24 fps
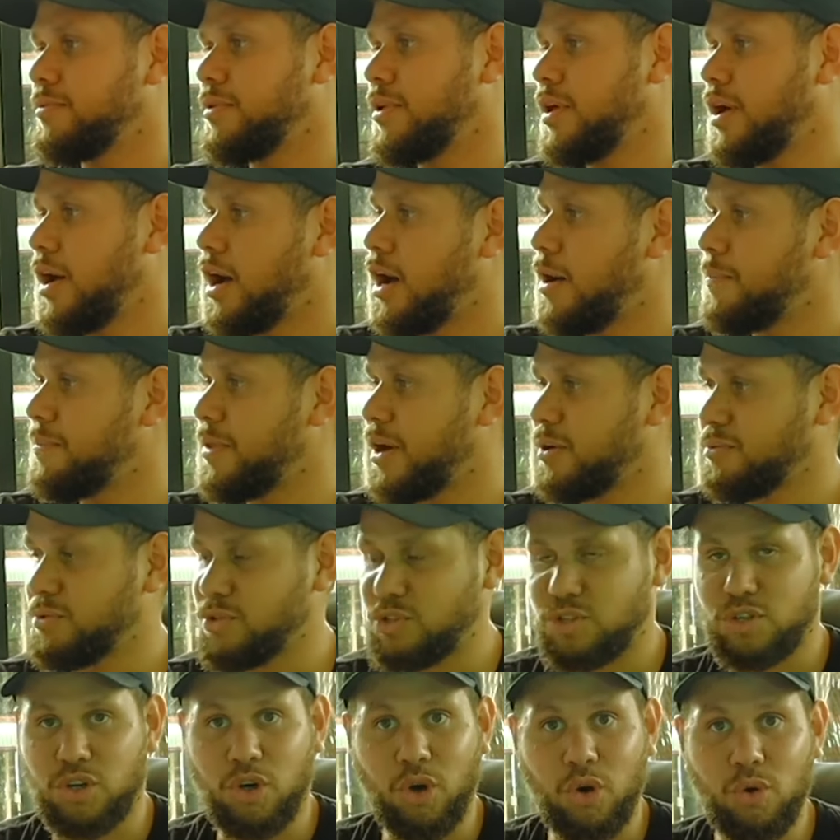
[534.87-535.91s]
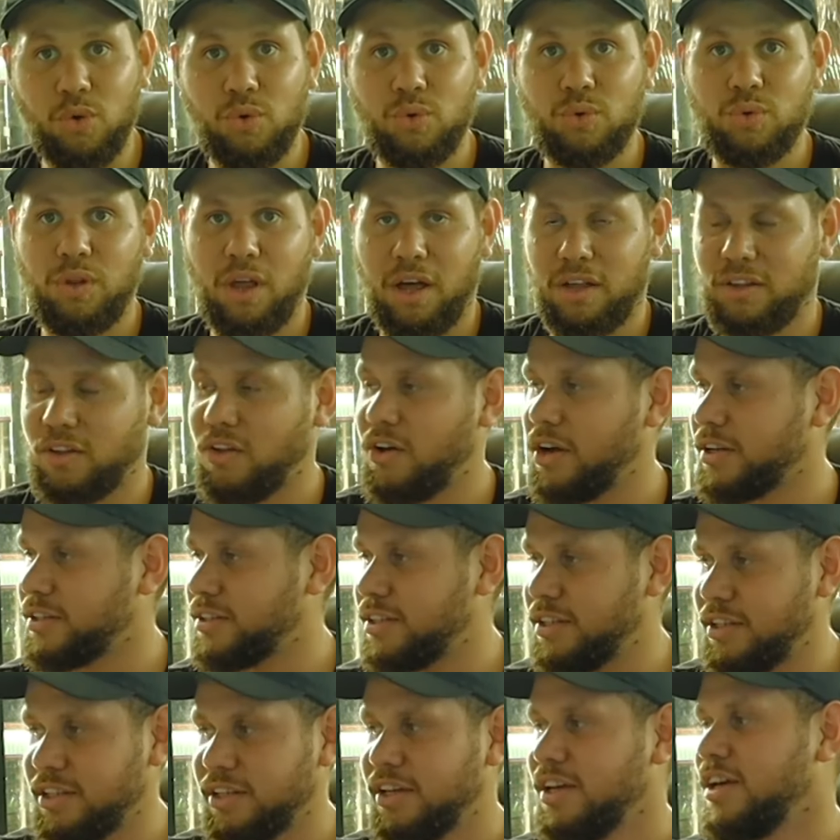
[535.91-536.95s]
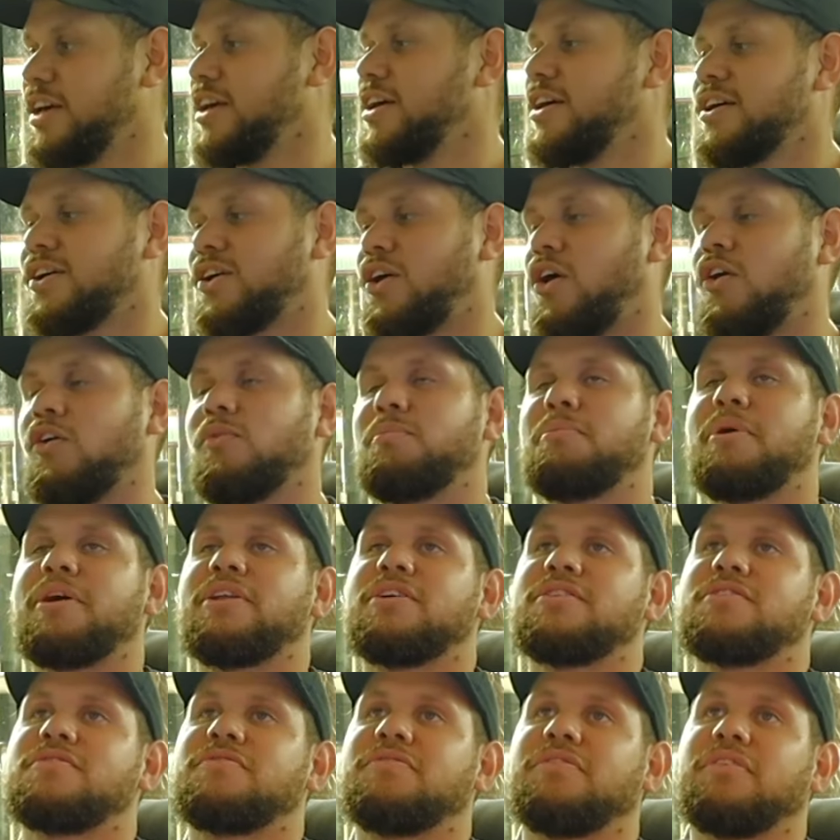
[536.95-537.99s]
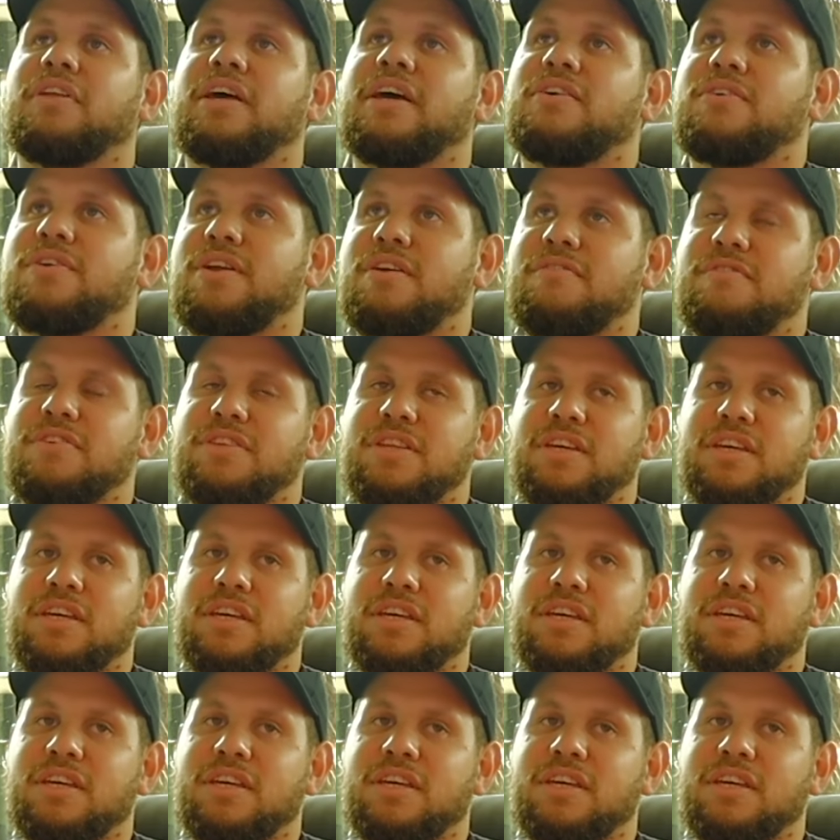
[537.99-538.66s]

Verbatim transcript: Um, that was cool. I like the Cole Bennett's flair and everything.